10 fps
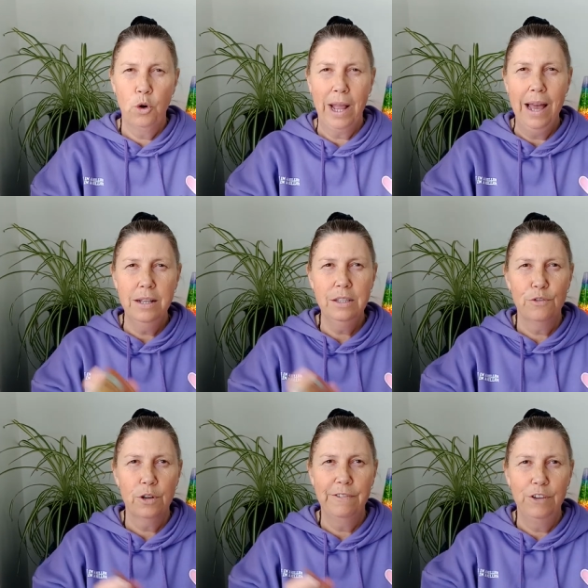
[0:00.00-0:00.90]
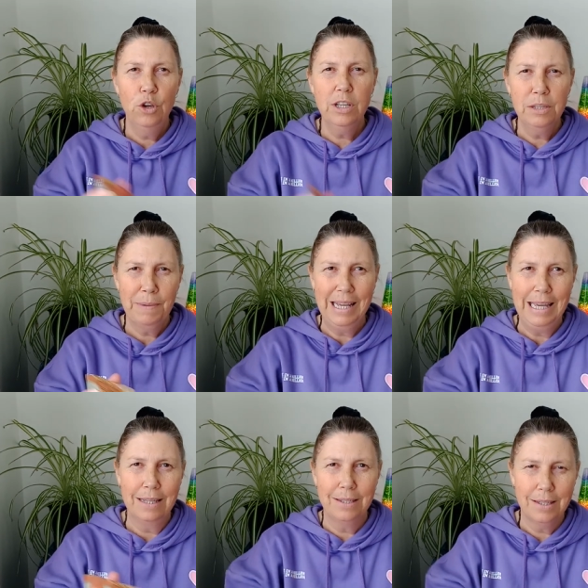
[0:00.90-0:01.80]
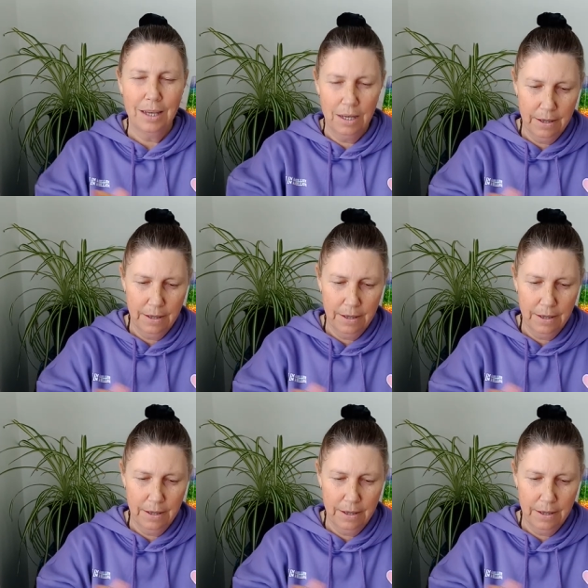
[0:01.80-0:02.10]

pads for Ophiuchus plates.